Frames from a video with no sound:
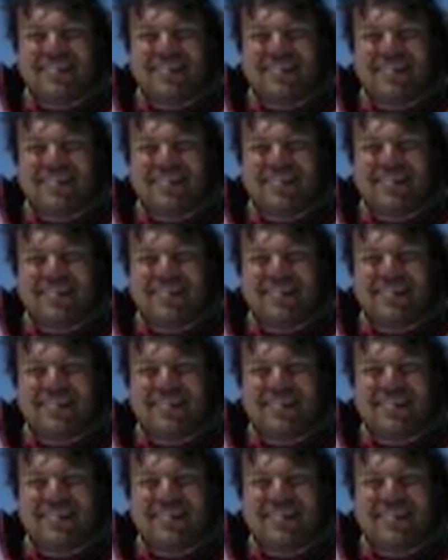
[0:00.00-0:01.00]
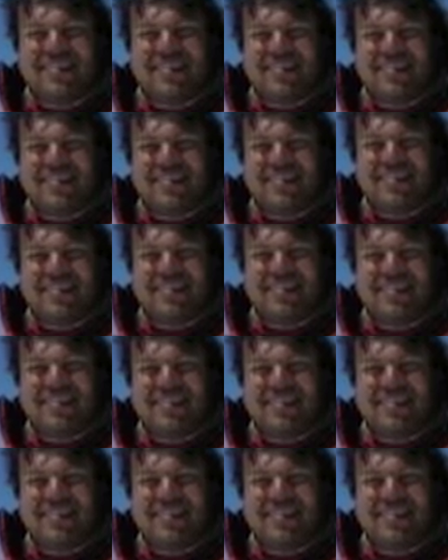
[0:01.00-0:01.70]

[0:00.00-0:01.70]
(silence)